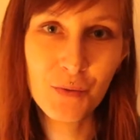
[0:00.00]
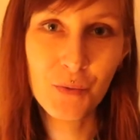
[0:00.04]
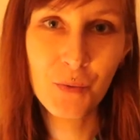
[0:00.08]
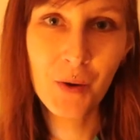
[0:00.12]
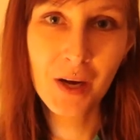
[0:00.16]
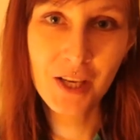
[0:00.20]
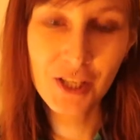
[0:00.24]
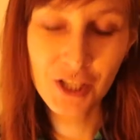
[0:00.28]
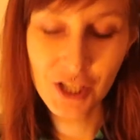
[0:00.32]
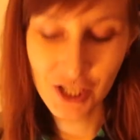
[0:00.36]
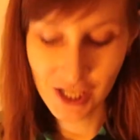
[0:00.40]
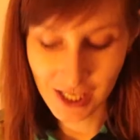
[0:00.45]

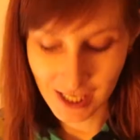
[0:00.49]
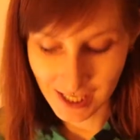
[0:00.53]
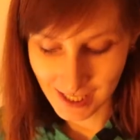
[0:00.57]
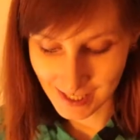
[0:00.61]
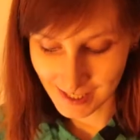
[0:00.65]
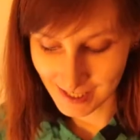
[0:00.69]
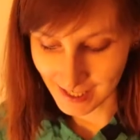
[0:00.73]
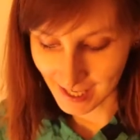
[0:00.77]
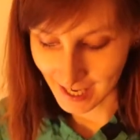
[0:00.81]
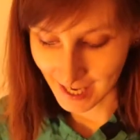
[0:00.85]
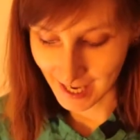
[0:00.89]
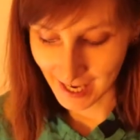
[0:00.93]

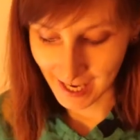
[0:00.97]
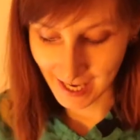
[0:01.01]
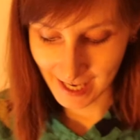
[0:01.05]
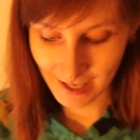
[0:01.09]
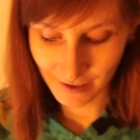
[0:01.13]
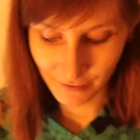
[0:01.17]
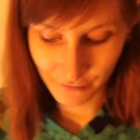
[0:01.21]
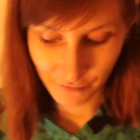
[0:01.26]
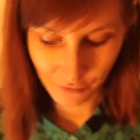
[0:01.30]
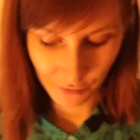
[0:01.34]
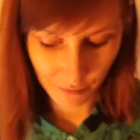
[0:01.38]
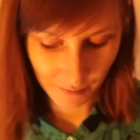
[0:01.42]
wedgies
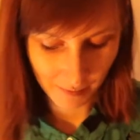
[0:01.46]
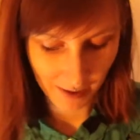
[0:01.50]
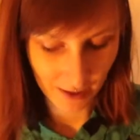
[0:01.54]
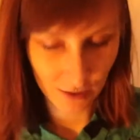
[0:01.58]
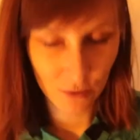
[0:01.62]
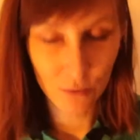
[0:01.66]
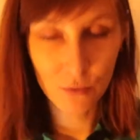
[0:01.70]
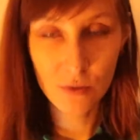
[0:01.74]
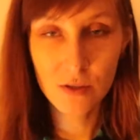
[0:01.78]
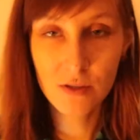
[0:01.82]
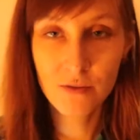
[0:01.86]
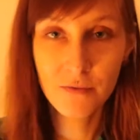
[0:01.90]
and for
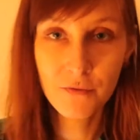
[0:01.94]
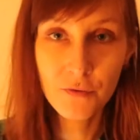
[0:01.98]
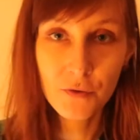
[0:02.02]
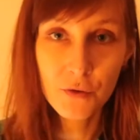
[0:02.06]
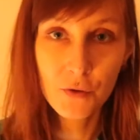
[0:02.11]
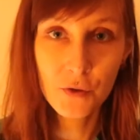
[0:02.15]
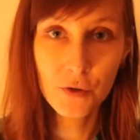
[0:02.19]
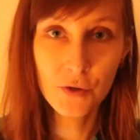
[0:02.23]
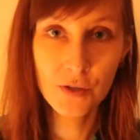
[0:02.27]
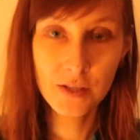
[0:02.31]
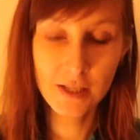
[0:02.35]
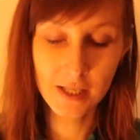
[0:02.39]
my loose
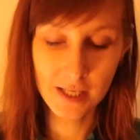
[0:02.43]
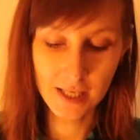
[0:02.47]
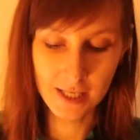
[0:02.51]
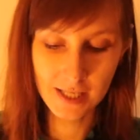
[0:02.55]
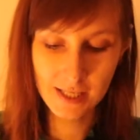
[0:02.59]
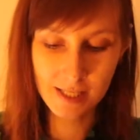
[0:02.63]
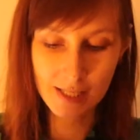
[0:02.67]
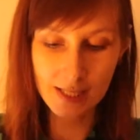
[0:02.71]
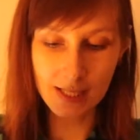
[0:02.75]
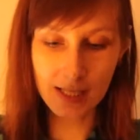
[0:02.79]
fruits is